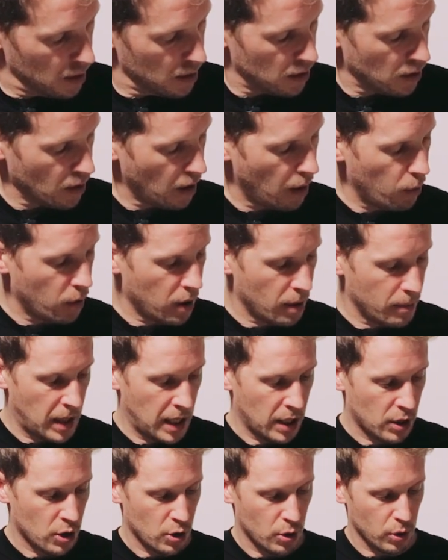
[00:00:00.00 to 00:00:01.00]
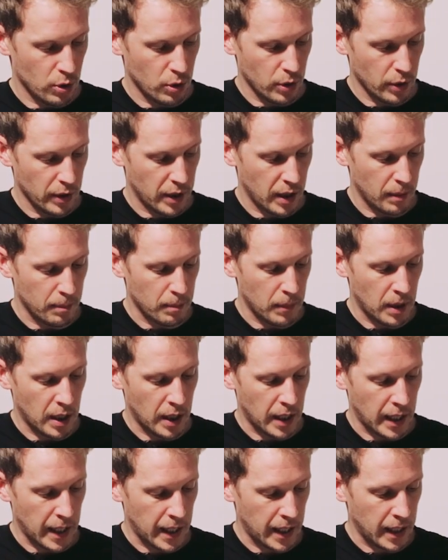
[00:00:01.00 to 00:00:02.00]
So I want to make sure that
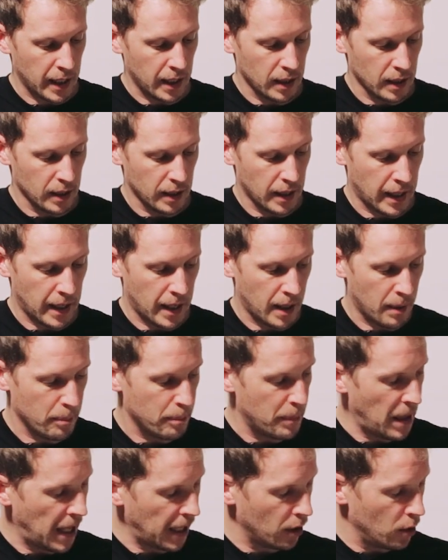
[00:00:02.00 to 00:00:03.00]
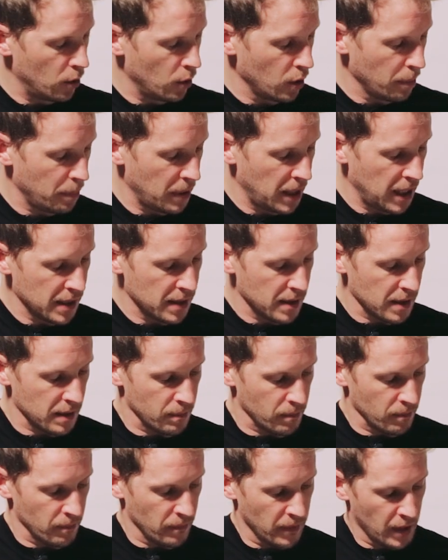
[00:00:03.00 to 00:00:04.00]
my back corner piece,
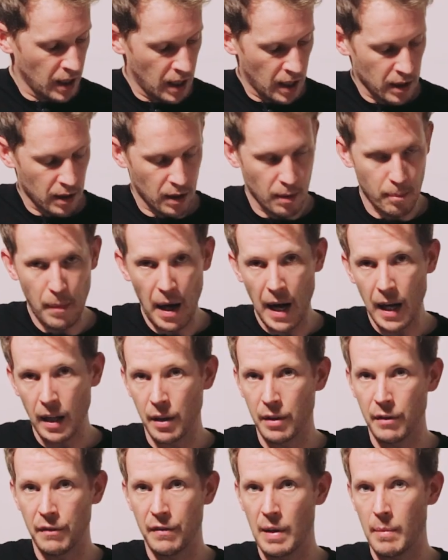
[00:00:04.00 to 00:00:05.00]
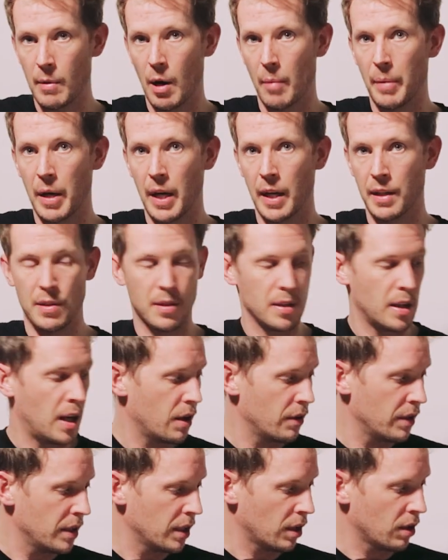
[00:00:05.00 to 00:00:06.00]
the male and the female parts
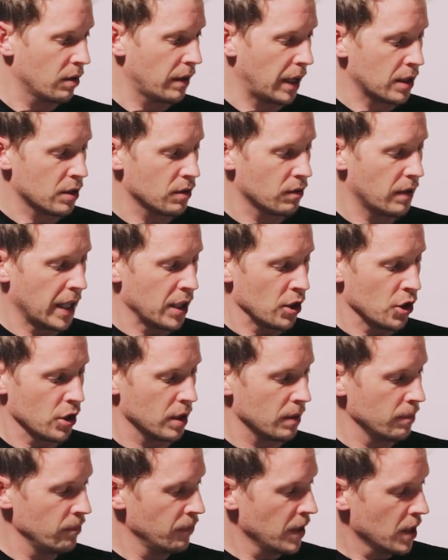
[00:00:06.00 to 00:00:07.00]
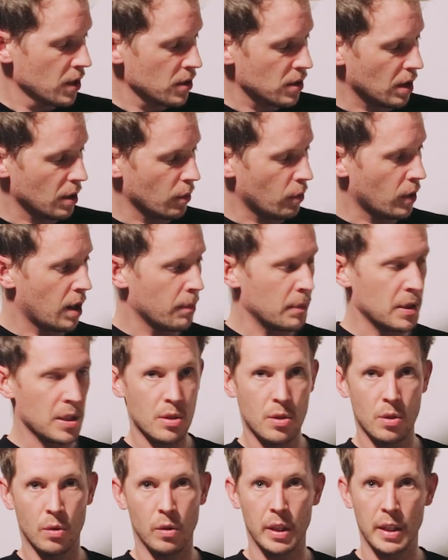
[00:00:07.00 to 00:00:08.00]
are in the correct direction, so that when I'm
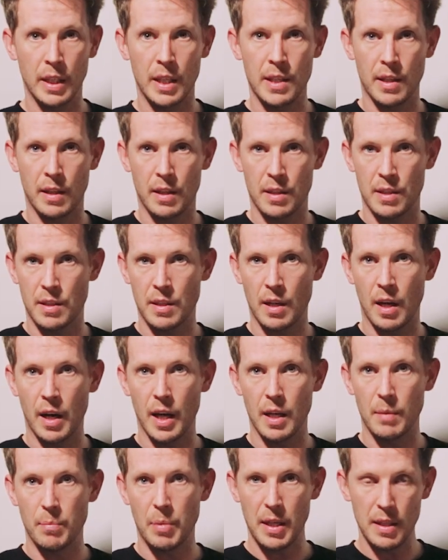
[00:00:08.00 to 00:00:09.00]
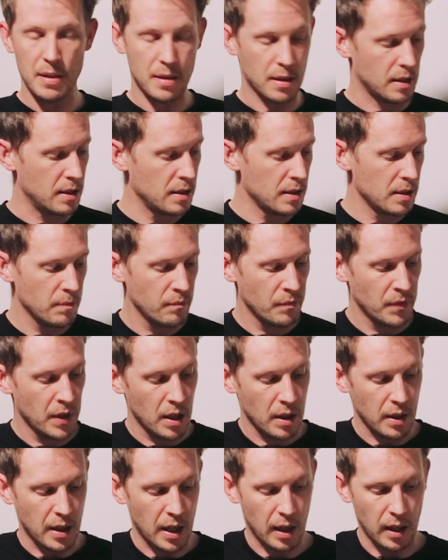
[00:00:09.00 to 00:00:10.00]
installing these other side pieces,
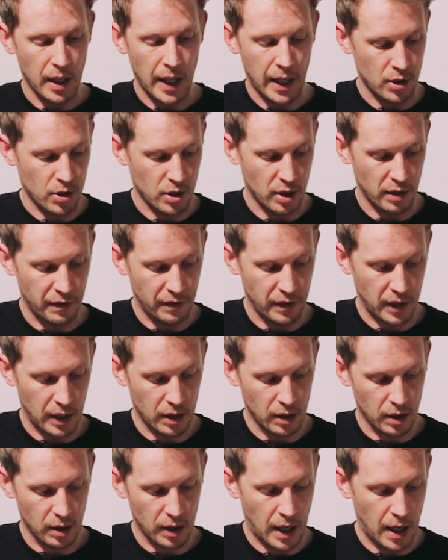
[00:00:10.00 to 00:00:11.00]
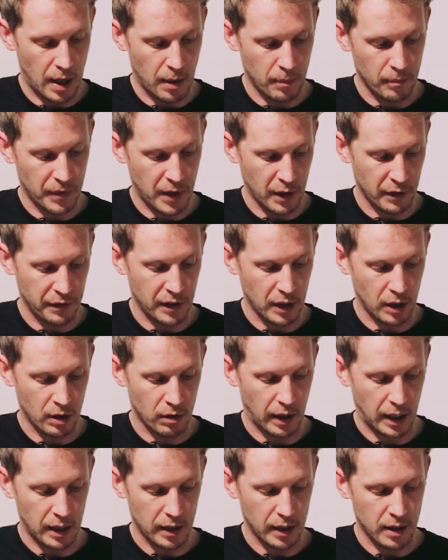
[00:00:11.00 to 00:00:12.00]
they'll actually fit, they'll fit
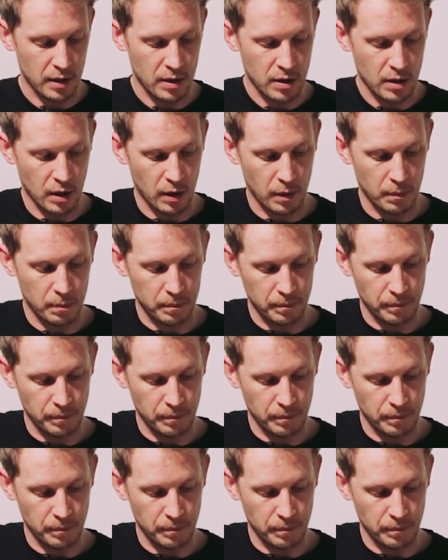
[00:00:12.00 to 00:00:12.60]
correctly. So